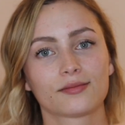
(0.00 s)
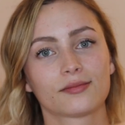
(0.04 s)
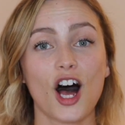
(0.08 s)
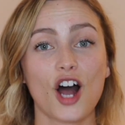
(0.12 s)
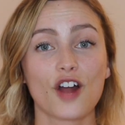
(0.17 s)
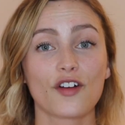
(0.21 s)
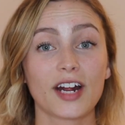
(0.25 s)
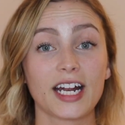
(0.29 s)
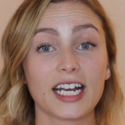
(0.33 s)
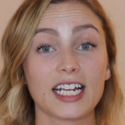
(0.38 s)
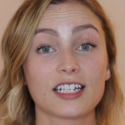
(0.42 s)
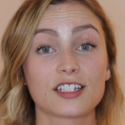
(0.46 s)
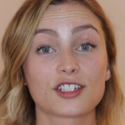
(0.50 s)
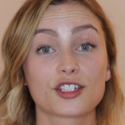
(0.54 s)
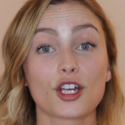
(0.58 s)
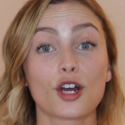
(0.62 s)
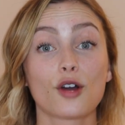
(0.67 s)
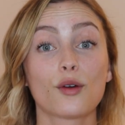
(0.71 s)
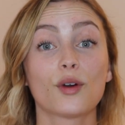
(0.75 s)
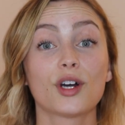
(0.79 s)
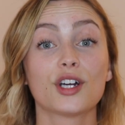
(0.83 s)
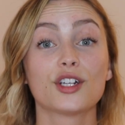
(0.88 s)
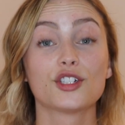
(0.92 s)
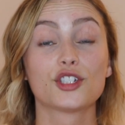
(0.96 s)
Alrighty,
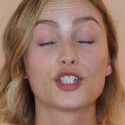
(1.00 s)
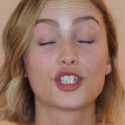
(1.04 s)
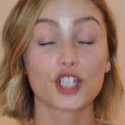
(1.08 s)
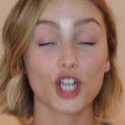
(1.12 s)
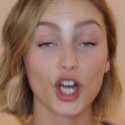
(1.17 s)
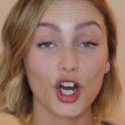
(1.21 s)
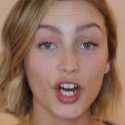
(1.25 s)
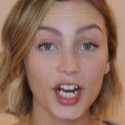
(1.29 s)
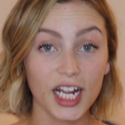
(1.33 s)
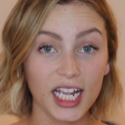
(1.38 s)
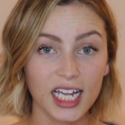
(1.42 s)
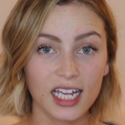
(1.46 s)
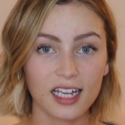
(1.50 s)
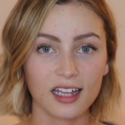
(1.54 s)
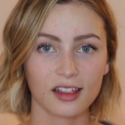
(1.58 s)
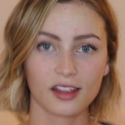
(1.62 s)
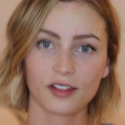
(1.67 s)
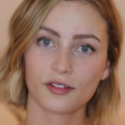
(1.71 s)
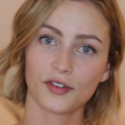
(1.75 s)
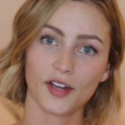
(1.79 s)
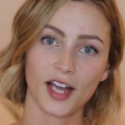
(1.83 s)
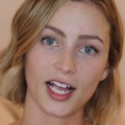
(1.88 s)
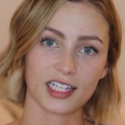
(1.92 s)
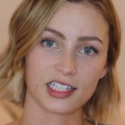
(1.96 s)
so during
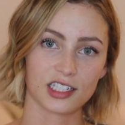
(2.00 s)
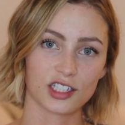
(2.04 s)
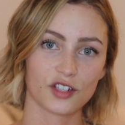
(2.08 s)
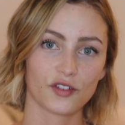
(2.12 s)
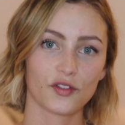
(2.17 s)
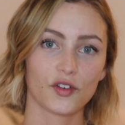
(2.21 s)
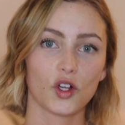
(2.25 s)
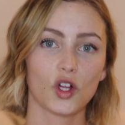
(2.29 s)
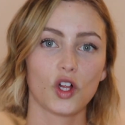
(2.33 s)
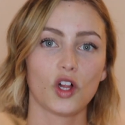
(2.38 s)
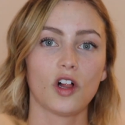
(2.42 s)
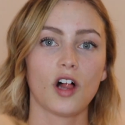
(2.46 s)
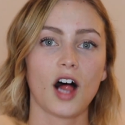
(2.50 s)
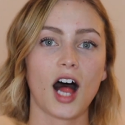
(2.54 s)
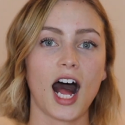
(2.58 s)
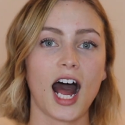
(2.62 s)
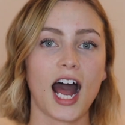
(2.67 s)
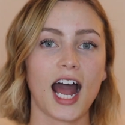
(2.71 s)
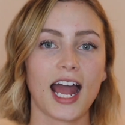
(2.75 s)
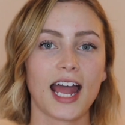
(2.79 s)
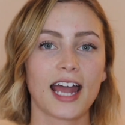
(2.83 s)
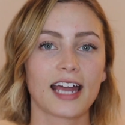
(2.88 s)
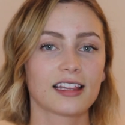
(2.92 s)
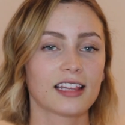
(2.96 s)
the festival,
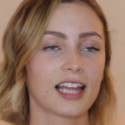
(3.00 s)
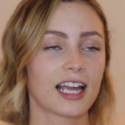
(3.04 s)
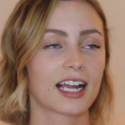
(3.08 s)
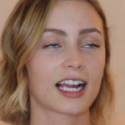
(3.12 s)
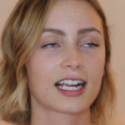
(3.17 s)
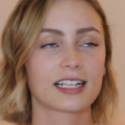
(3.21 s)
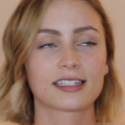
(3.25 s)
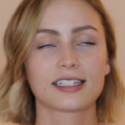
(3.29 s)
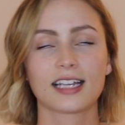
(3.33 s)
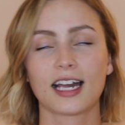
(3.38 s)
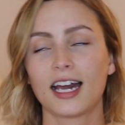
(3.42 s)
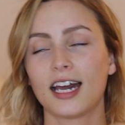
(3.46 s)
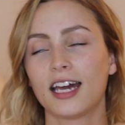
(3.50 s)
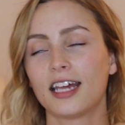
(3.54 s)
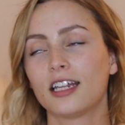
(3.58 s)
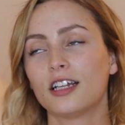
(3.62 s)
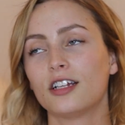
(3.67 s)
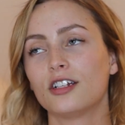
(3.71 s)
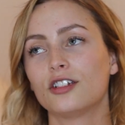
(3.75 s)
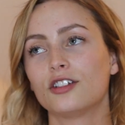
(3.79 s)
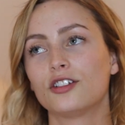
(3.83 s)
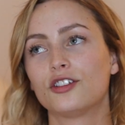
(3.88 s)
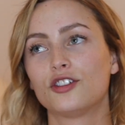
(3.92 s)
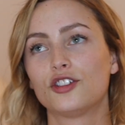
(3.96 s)
like I said,
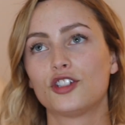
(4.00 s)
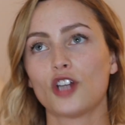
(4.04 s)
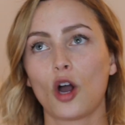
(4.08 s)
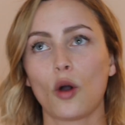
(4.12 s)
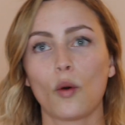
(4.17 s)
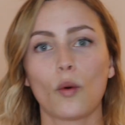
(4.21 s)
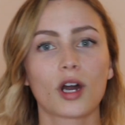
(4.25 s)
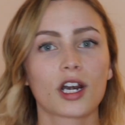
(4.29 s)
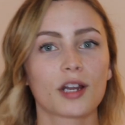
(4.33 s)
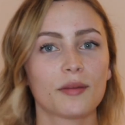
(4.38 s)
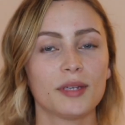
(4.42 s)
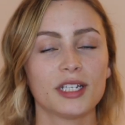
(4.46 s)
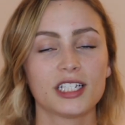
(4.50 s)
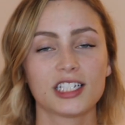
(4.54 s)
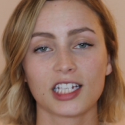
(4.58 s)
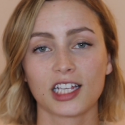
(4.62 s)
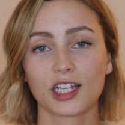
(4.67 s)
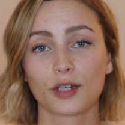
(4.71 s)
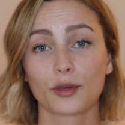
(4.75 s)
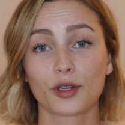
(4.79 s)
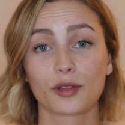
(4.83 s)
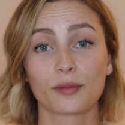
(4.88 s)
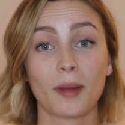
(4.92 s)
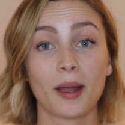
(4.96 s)
don't want to be
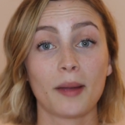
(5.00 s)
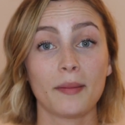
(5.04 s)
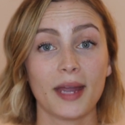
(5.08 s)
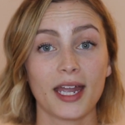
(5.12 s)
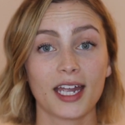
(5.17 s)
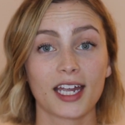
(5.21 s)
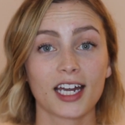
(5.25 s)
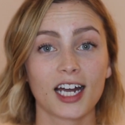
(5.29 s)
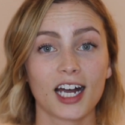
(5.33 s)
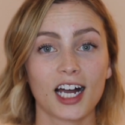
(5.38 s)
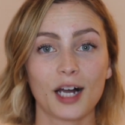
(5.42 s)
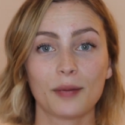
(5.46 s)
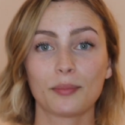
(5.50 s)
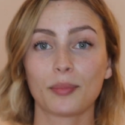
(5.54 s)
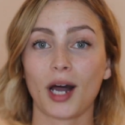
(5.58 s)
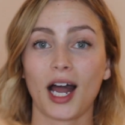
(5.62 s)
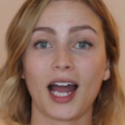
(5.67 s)
dealing with my makeup.